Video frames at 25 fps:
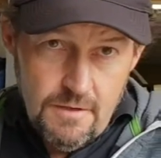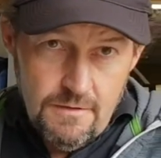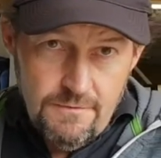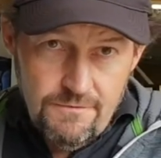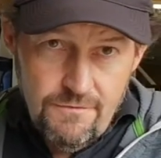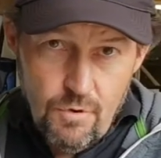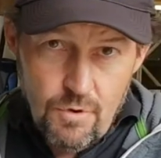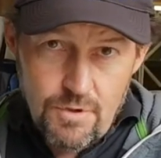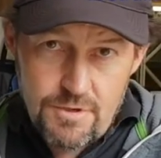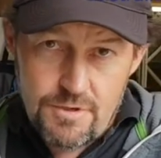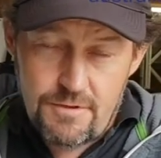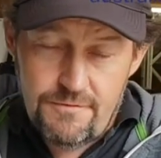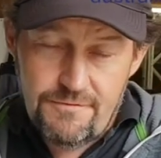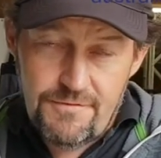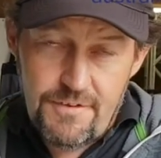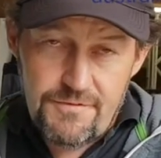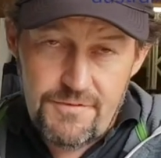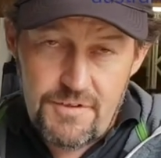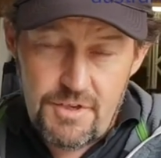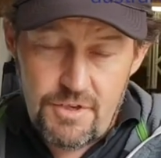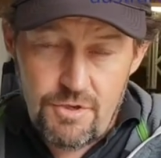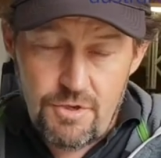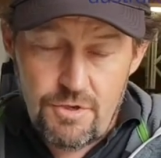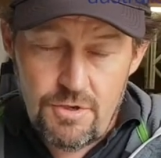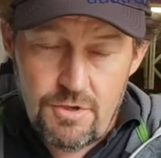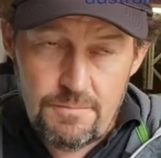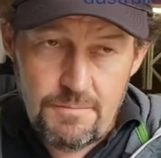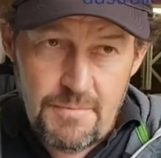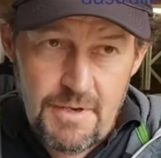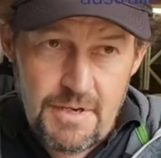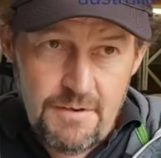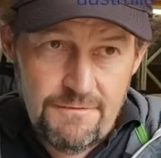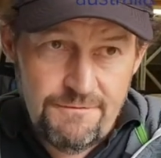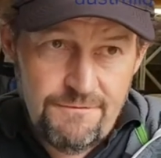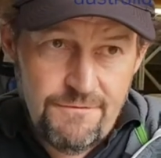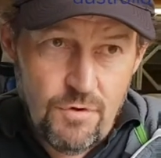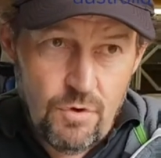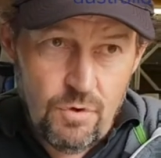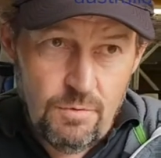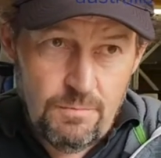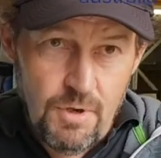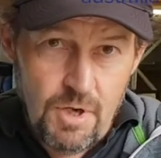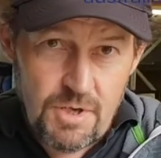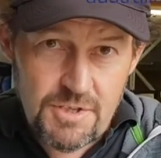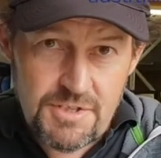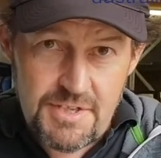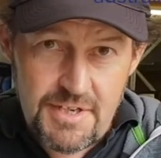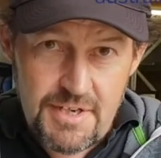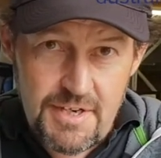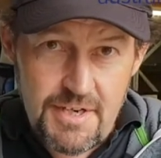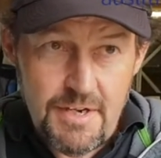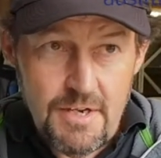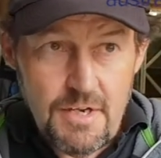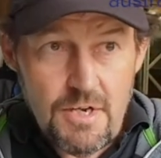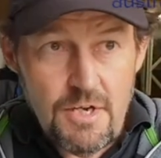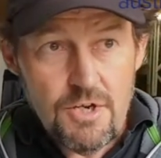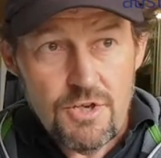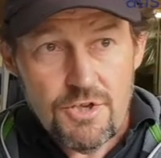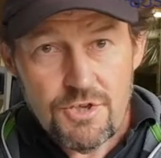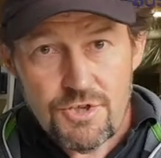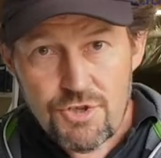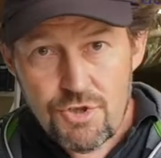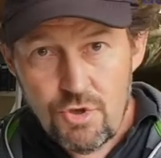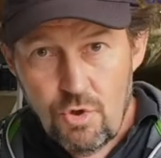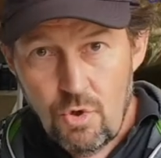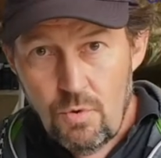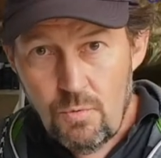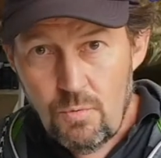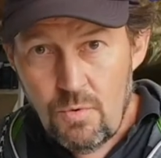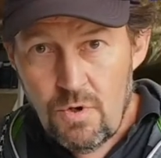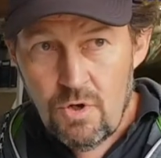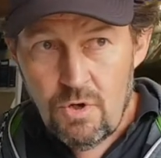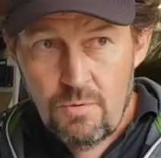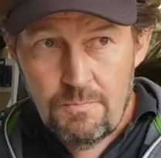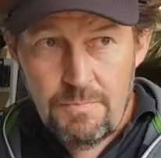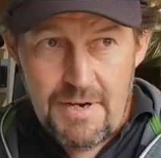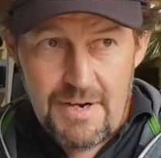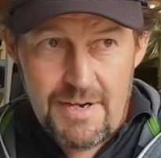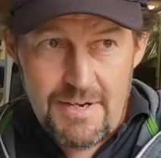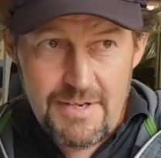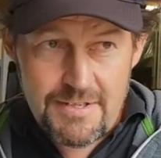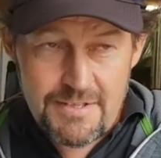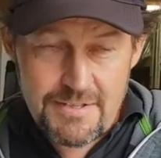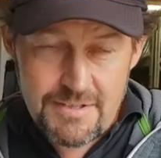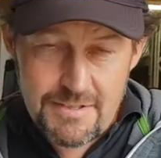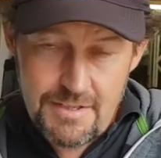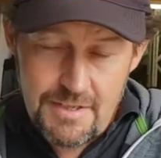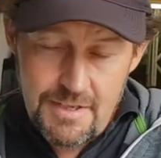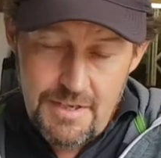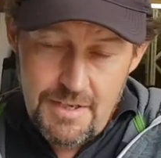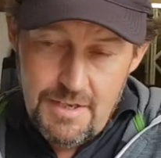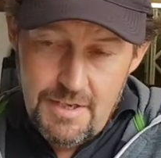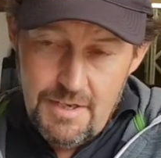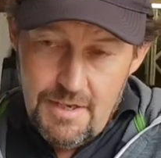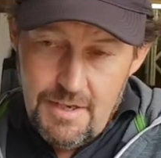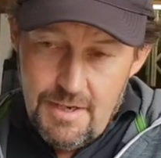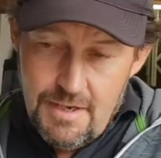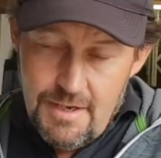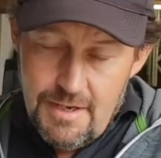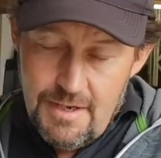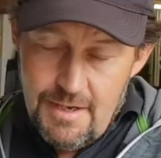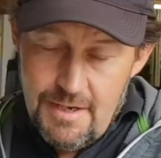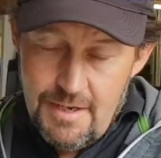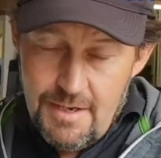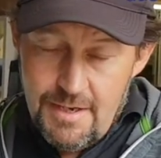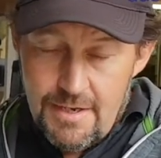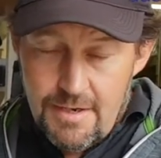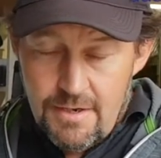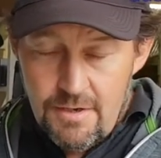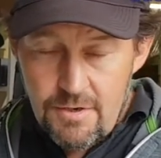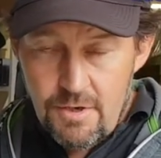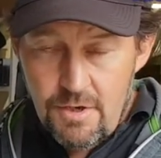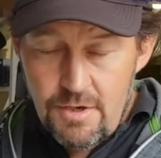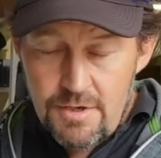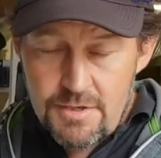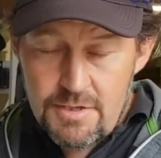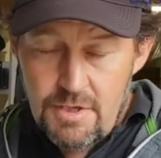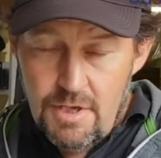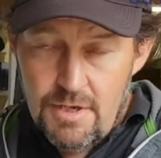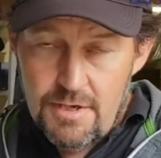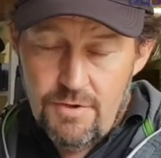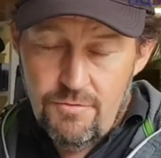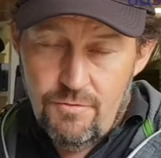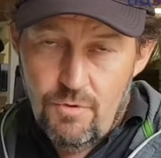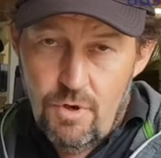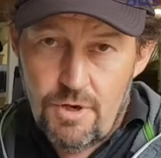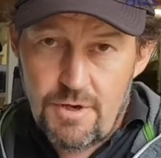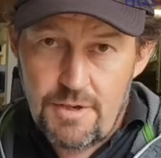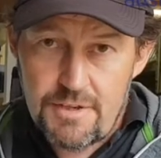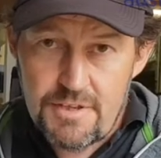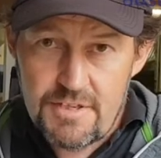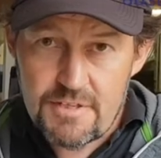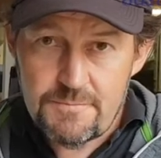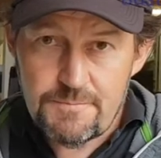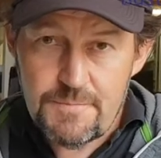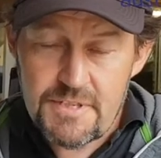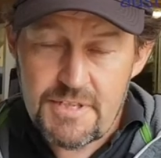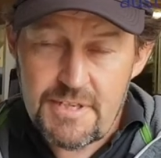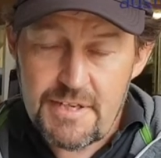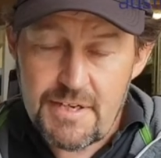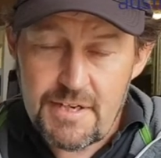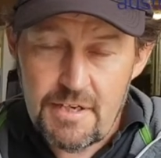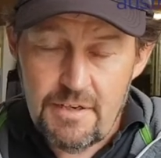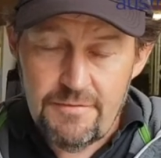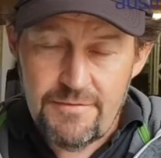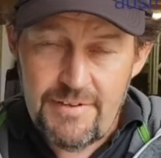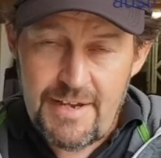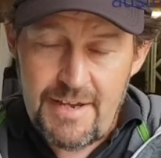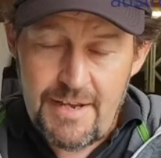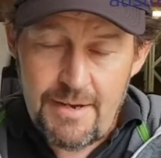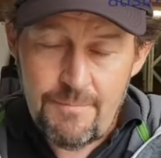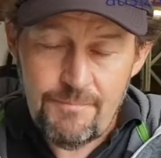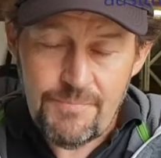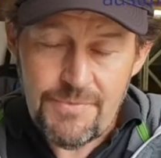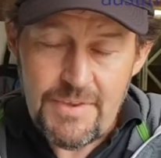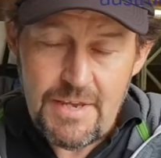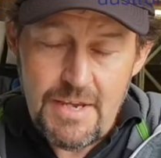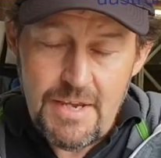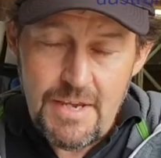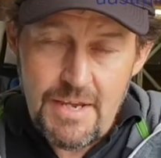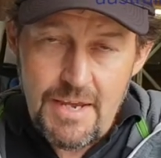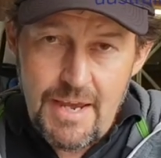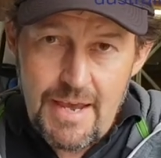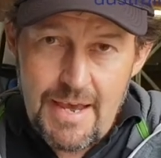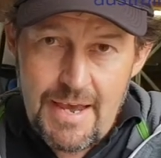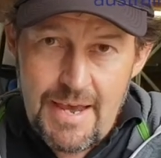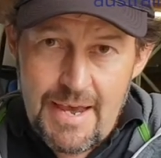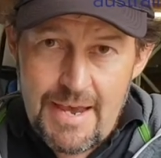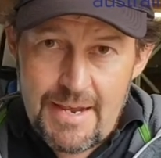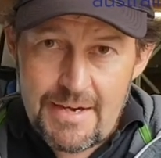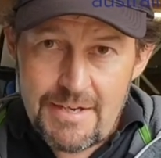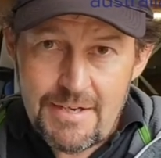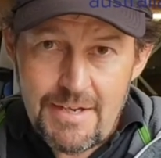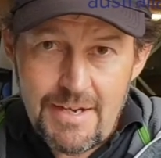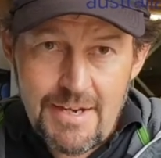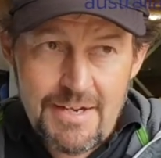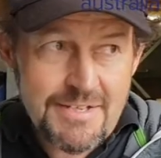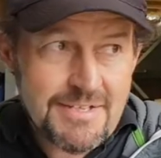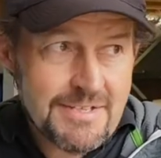four hundred fifty newton meter full Monty, short wheelbase. Uh, goes like a rocket, this particular van. And it